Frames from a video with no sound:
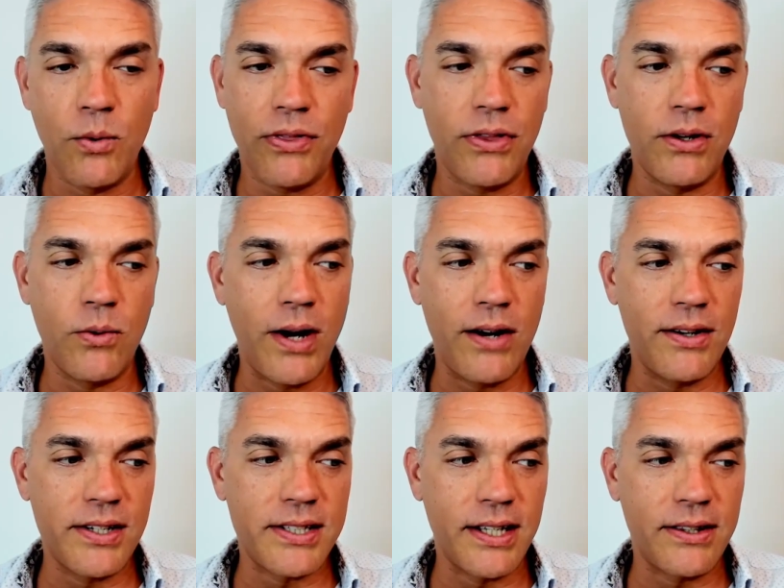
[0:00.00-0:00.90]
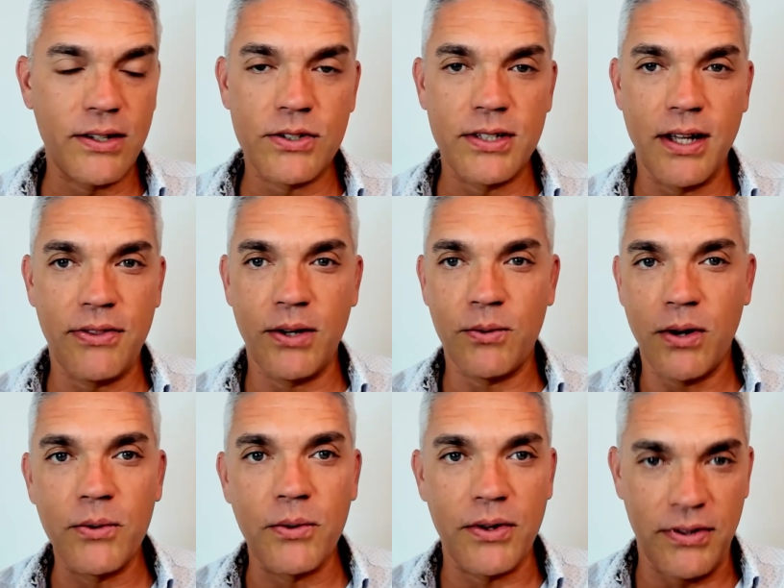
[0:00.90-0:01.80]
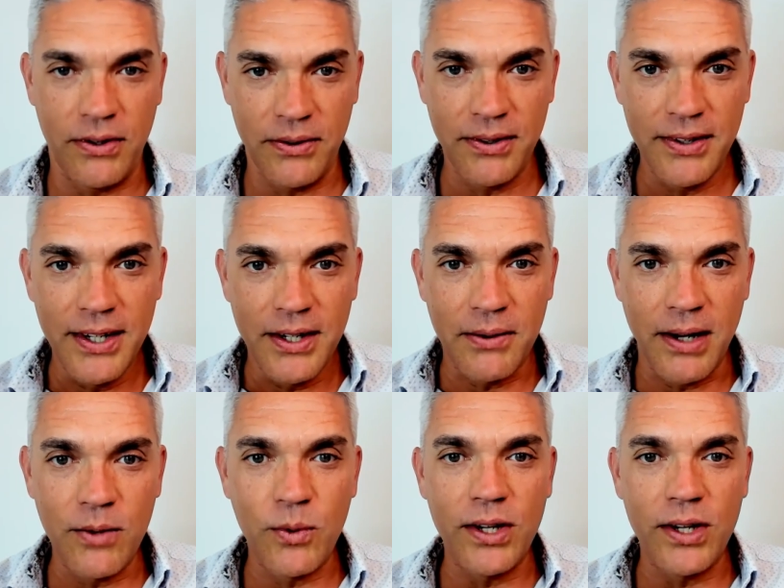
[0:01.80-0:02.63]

with an awareness that there's nothing wrong with you, right?